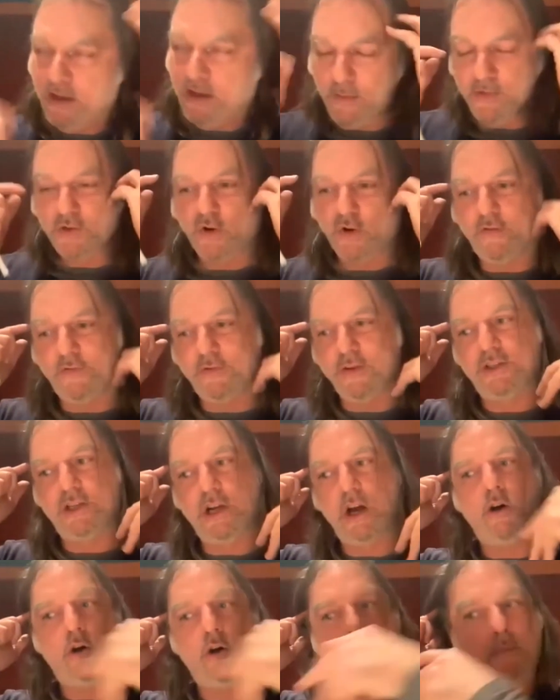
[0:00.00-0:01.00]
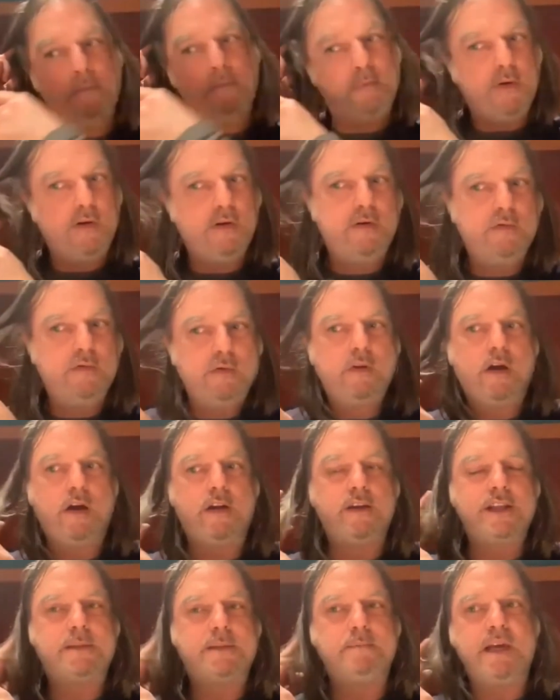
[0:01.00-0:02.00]
was sort of a dome
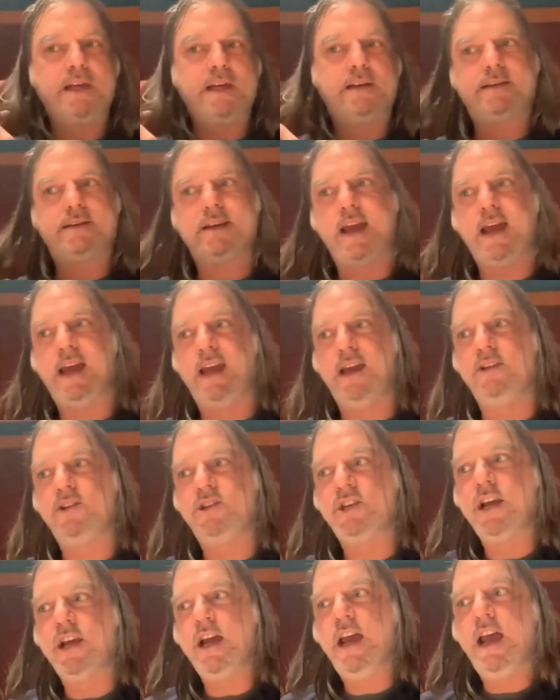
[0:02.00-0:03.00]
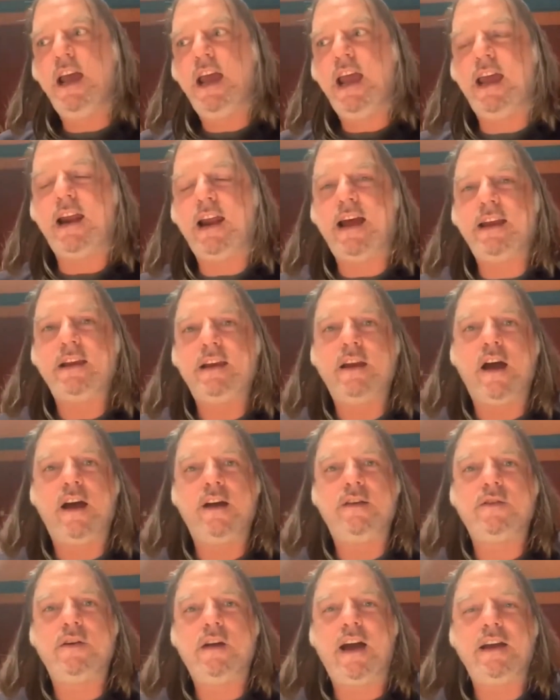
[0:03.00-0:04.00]
on this big stage, and I
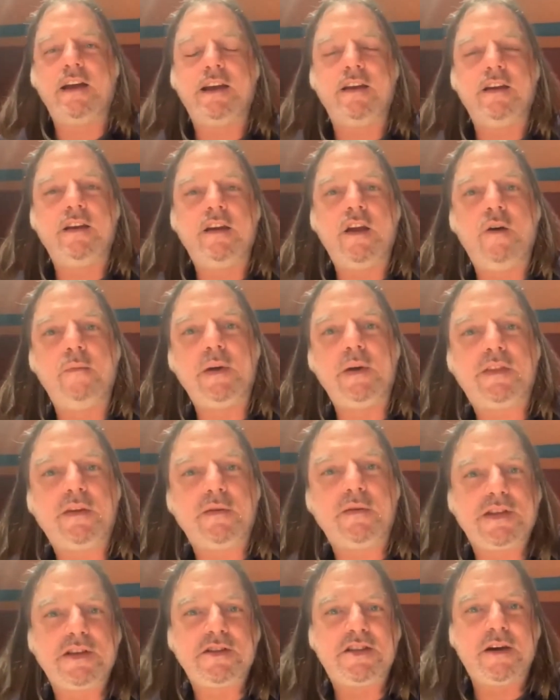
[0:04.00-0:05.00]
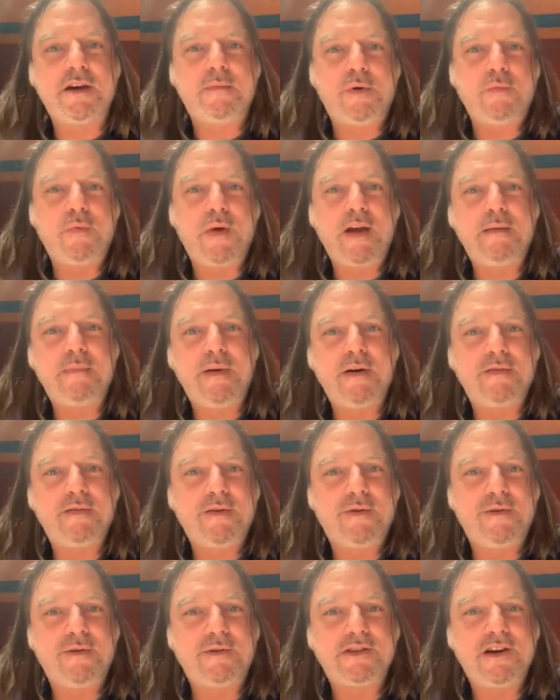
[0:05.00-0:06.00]
didn't know, but there was a double rainbow
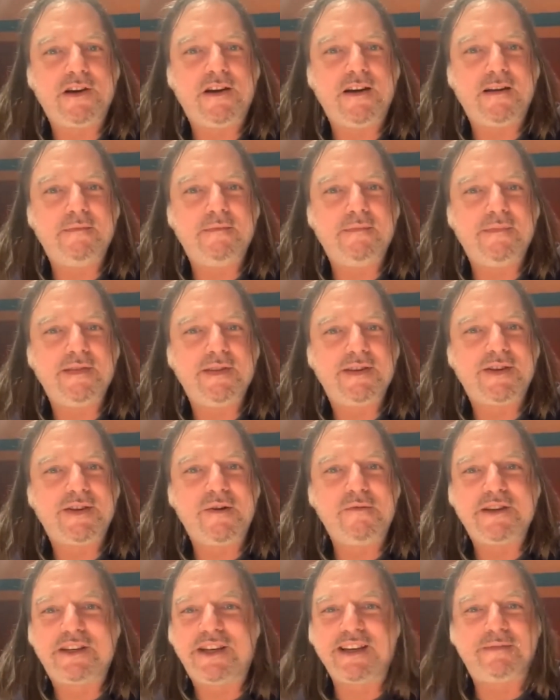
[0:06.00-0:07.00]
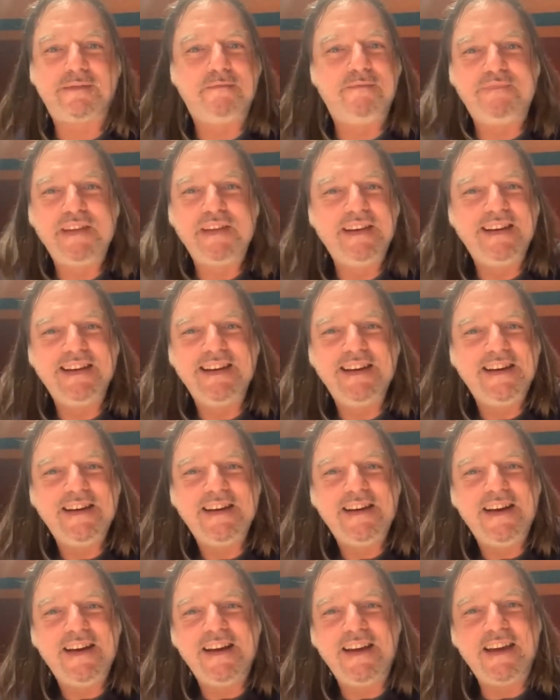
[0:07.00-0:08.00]
the whole time. So
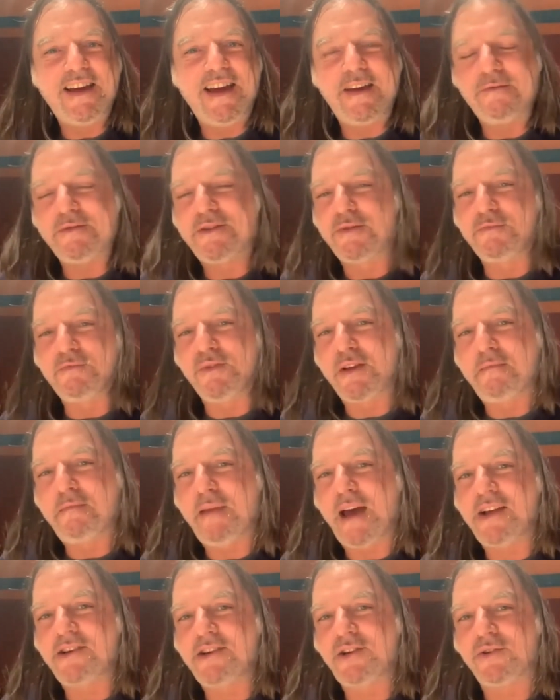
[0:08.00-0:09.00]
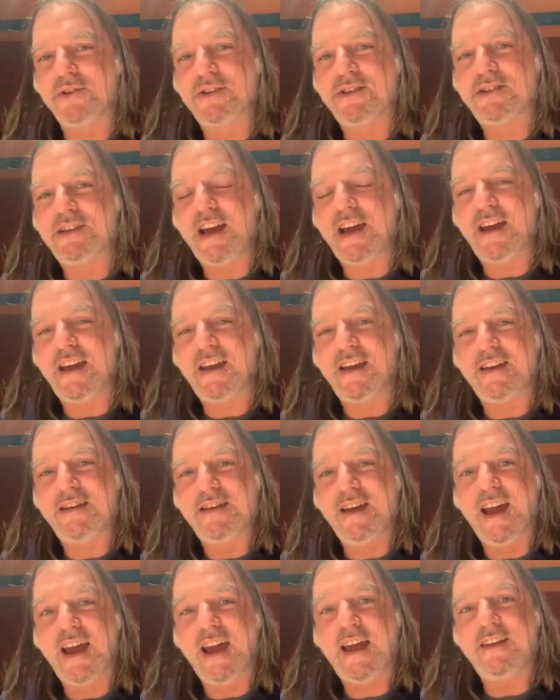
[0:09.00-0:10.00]
it was a really magical
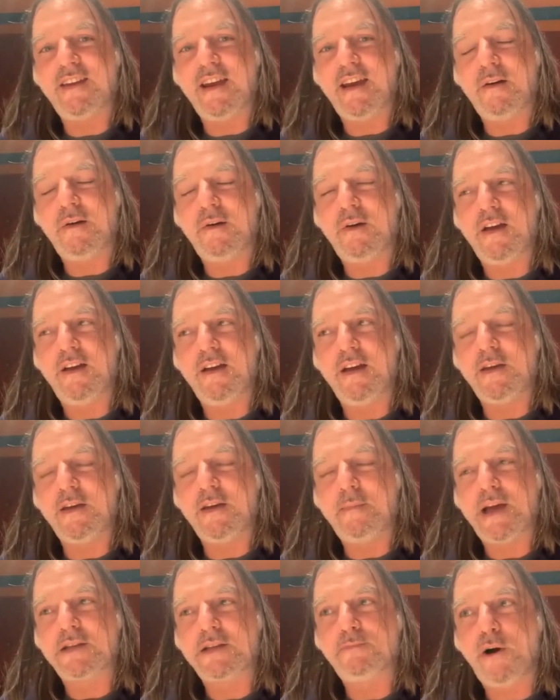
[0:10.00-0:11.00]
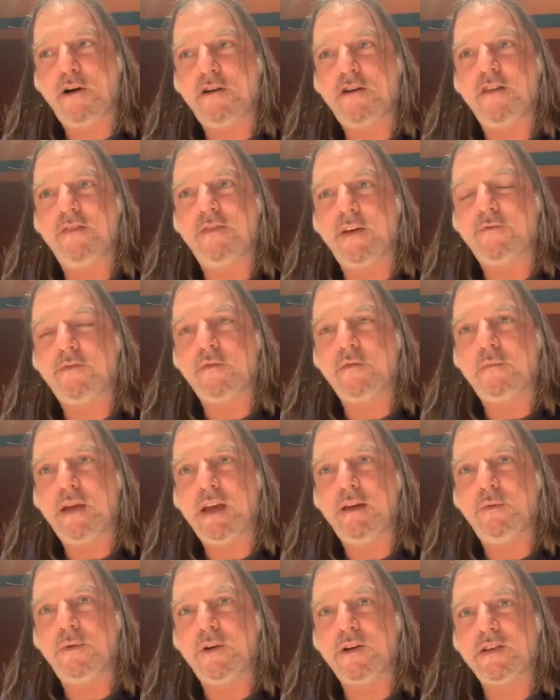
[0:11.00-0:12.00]
day. And the best part of it for
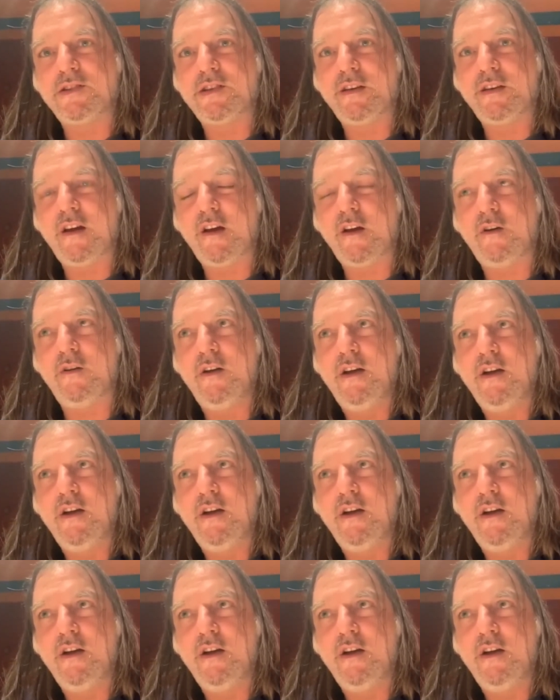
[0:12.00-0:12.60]
me was, you know,